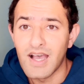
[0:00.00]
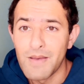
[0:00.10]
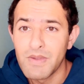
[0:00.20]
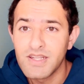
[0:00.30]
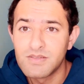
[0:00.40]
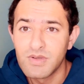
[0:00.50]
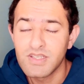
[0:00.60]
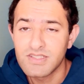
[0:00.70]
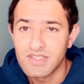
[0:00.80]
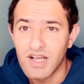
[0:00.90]
I manage
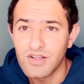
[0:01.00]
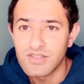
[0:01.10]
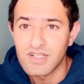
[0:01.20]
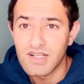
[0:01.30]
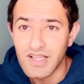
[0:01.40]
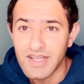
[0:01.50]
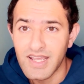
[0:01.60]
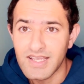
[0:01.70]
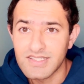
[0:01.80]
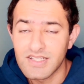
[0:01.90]
millions of dollars in client
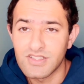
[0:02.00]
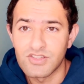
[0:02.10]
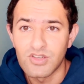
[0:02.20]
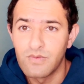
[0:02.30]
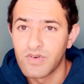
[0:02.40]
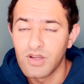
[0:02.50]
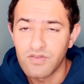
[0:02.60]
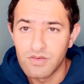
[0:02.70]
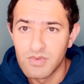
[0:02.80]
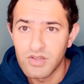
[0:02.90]
assets, and so I'm very
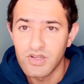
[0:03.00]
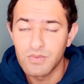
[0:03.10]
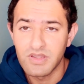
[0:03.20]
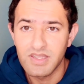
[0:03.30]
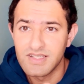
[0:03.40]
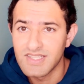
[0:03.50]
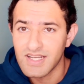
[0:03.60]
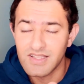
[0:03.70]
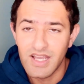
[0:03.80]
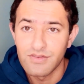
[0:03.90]
familiar with
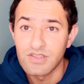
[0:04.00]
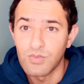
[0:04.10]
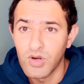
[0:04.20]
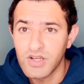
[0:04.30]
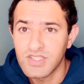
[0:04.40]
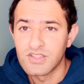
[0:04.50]
exactly how this works.